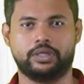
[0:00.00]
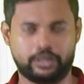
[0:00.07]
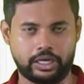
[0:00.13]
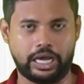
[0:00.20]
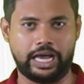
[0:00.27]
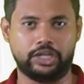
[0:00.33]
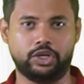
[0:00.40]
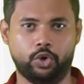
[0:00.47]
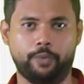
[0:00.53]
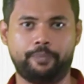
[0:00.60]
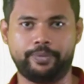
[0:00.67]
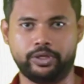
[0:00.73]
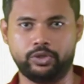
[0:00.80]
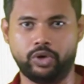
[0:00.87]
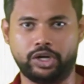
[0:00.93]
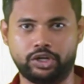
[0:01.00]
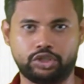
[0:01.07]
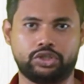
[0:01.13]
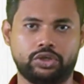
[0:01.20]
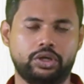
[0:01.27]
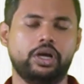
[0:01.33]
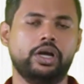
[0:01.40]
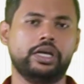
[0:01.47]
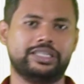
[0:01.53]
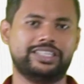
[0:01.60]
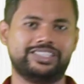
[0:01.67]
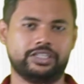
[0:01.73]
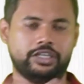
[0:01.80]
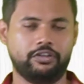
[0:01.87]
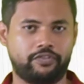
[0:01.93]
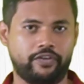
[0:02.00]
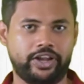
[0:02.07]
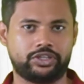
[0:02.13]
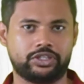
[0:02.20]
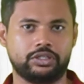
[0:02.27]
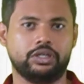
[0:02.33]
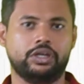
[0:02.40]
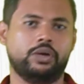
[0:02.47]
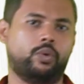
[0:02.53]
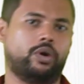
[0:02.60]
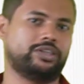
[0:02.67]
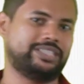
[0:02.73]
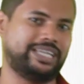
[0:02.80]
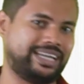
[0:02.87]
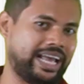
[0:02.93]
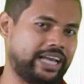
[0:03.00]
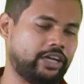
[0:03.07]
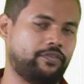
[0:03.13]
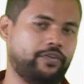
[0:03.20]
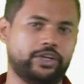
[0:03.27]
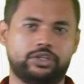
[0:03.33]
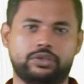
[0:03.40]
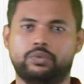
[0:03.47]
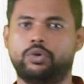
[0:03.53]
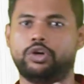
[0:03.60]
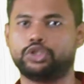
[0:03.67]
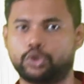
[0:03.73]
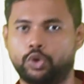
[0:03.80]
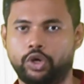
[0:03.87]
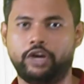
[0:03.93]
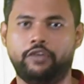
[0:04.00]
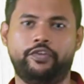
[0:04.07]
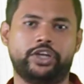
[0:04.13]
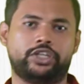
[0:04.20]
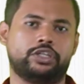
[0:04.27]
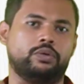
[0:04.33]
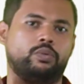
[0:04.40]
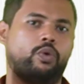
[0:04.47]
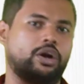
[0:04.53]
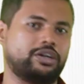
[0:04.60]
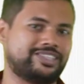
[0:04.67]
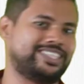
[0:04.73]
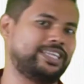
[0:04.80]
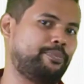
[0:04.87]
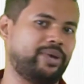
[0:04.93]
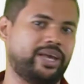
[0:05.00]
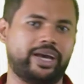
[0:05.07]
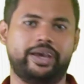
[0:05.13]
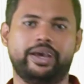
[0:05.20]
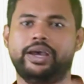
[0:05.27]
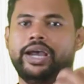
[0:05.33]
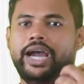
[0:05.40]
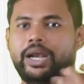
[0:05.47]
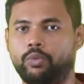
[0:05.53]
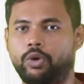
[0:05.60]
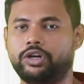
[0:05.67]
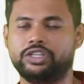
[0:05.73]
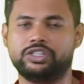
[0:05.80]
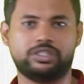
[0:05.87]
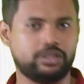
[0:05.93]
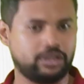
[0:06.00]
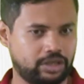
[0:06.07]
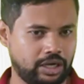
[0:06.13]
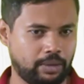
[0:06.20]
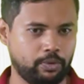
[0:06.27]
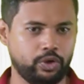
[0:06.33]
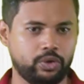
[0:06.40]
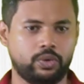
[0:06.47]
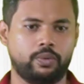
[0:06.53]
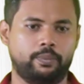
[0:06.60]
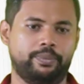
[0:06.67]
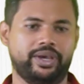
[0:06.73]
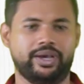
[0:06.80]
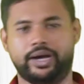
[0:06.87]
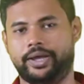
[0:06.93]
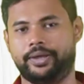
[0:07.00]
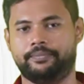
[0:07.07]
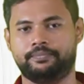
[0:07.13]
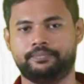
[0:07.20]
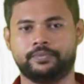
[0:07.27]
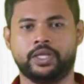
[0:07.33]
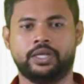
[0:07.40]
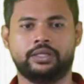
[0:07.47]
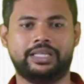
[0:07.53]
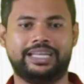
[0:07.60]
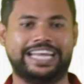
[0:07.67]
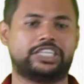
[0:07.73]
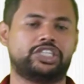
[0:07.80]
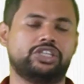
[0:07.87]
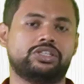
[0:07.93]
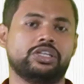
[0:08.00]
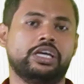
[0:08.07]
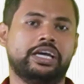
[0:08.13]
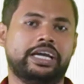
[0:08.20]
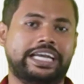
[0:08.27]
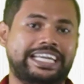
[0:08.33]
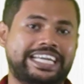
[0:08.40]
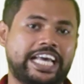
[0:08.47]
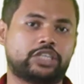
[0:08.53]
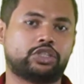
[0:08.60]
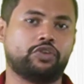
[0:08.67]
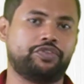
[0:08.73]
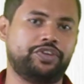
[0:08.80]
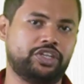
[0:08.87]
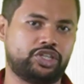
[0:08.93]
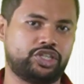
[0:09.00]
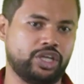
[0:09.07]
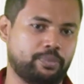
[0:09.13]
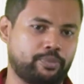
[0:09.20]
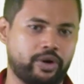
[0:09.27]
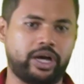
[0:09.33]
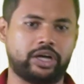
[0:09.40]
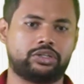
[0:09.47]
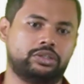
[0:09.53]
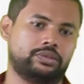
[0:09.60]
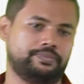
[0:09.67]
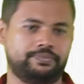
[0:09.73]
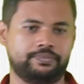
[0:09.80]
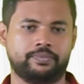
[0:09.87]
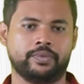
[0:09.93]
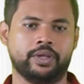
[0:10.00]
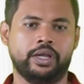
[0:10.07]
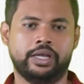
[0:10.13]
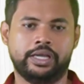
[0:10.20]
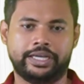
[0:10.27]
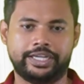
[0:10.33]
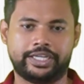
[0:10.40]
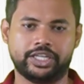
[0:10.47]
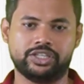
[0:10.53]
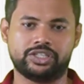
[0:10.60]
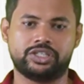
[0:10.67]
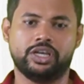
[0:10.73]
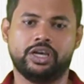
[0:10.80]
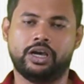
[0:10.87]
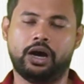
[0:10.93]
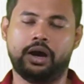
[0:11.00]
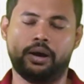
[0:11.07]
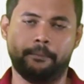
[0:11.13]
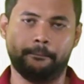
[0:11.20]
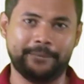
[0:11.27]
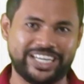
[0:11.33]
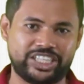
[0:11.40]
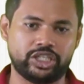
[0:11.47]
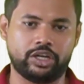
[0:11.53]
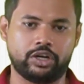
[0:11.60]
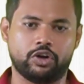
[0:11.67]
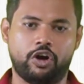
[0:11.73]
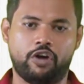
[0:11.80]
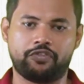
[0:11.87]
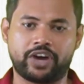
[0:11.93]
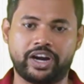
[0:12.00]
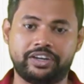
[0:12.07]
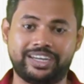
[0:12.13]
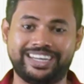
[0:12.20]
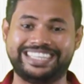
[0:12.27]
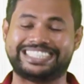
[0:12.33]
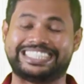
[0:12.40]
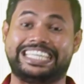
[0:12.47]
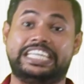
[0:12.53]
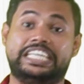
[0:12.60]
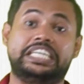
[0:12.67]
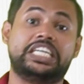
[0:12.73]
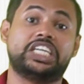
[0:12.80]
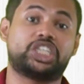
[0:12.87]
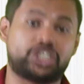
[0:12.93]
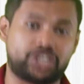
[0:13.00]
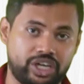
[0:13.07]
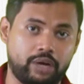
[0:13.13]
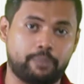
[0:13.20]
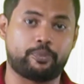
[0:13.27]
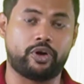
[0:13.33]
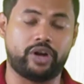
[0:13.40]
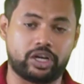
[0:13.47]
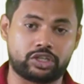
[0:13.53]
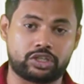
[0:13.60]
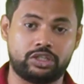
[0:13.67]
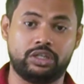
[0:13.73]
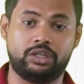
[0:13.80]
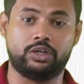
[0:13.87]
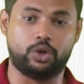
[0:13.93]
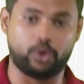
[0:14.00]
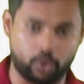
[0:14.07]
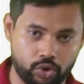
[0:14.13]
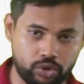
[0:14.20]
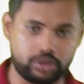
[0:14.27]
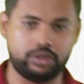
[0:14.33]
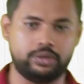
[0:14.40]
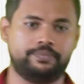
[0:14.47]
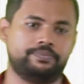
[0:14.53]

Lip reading: I hope you understood this inflation, what is headline inflation, what is core inflation, what is CPI, and what is WPI. The next is Index of Industrial Production. It is a measure of country's industrial production growth.